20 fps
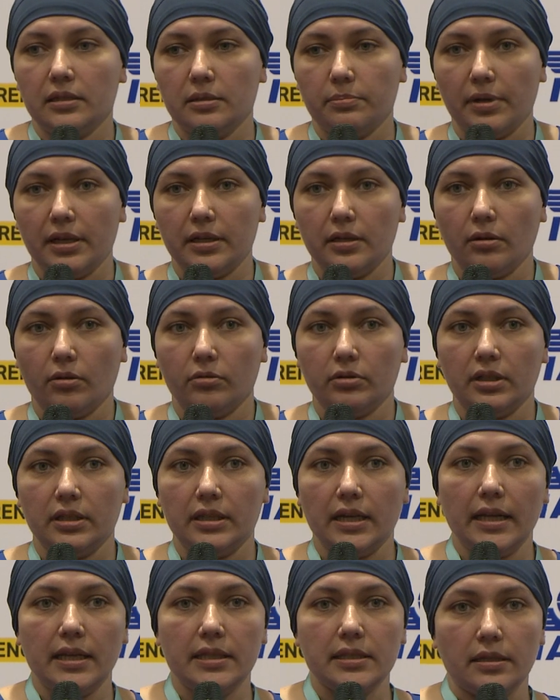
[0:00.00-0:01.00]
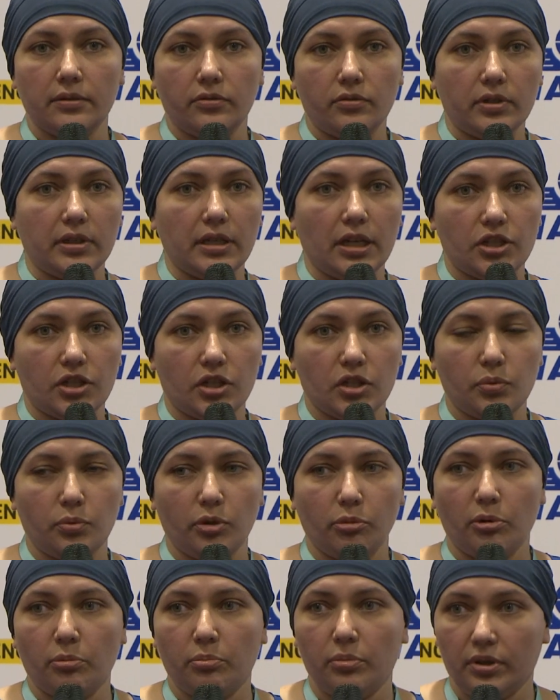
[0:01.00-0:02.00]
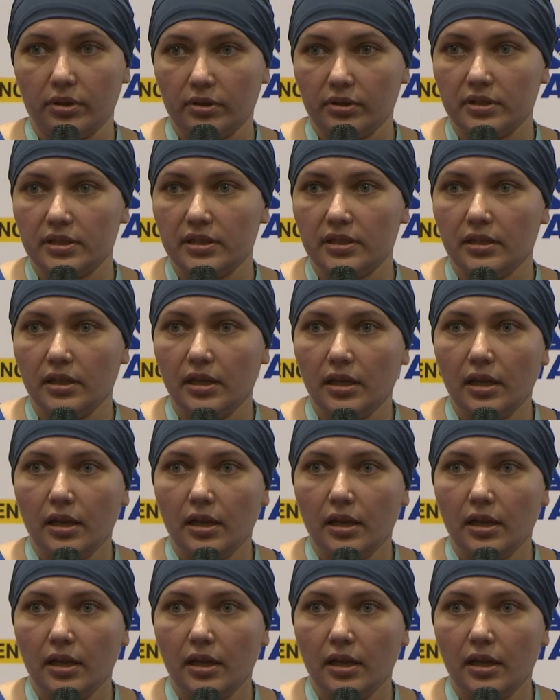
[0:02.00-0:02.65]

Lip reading: depending on days, and rotations will be built